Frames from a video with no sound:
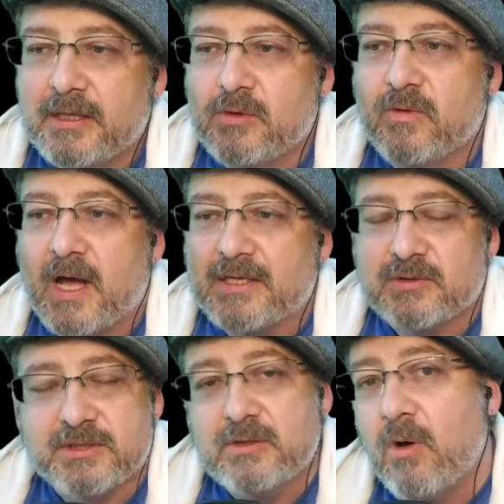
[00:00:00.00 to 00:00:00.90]
You got
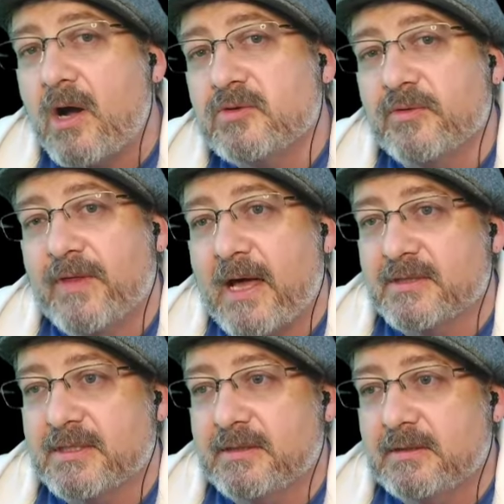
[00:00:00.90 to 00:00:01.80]
your
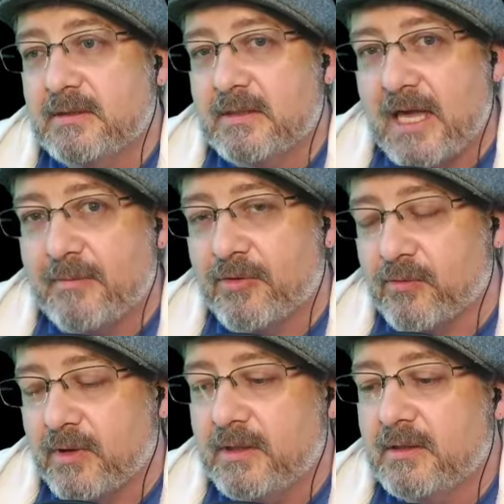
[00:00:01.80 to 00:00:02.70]
200,000
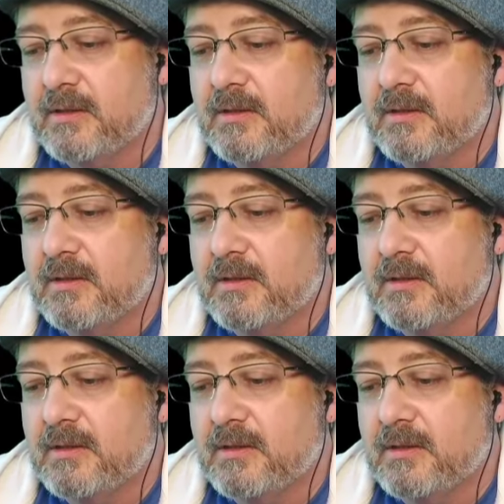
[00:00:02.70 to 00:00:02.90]
M3.